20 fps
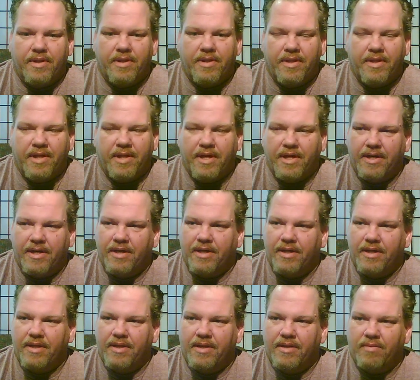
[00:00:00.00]
the
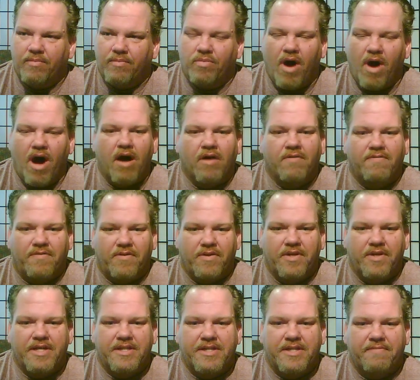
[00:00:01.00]
the
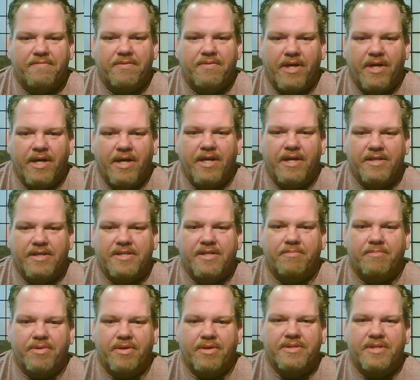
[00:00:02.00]
wrongfulness of putting an
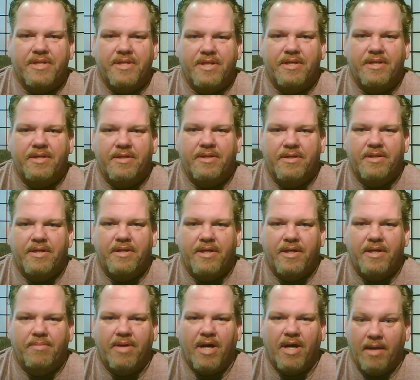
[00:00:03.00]
innocent person
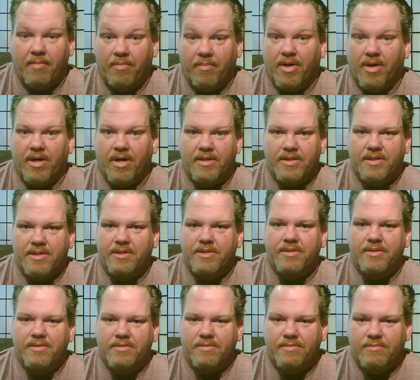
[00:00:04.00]
behind bars
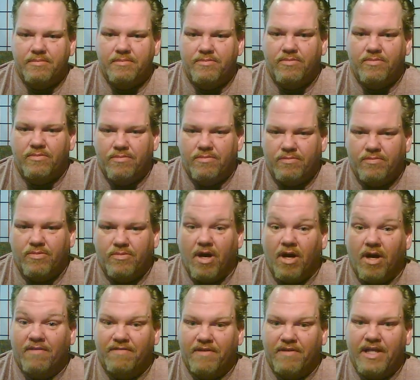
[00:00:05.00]

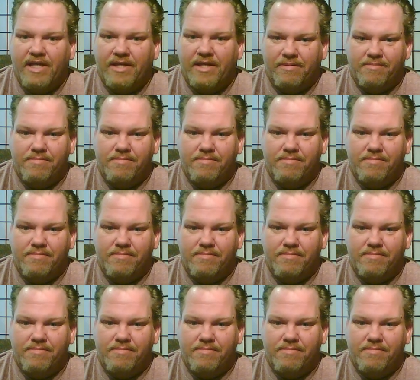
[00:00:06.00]
wrongfully,